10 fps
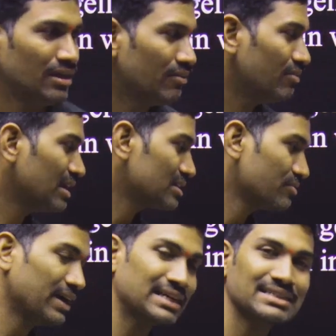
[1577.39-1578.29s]
whereas
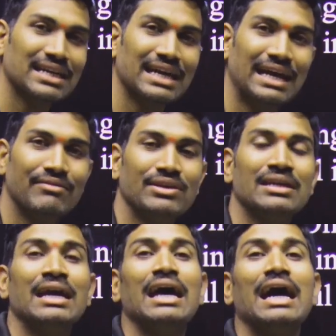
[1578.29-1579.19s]
fats are having
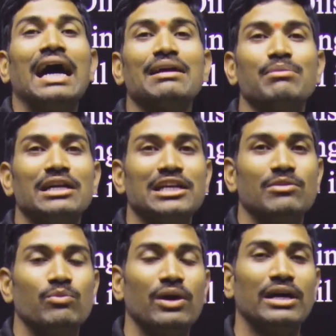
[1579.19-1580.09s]
high melting
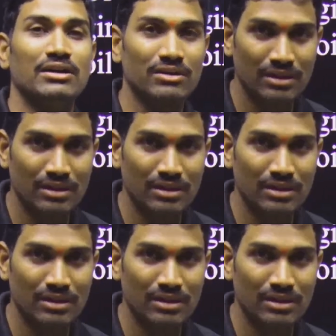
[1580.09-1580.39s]
point.